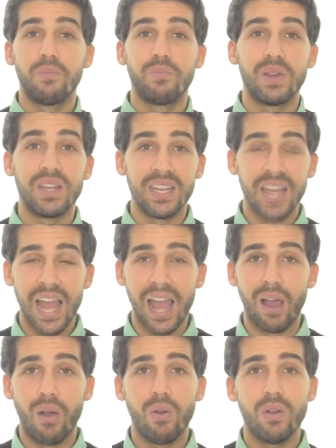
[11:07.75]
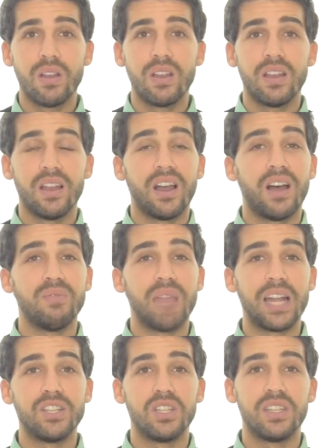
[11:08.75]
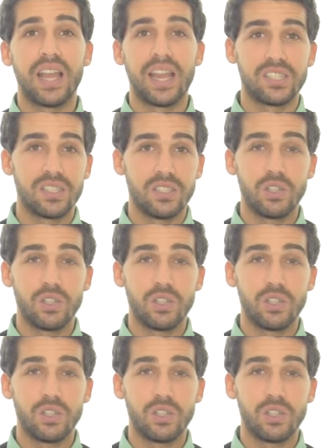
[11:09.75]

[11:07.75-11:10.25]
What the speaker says: But now, imagine that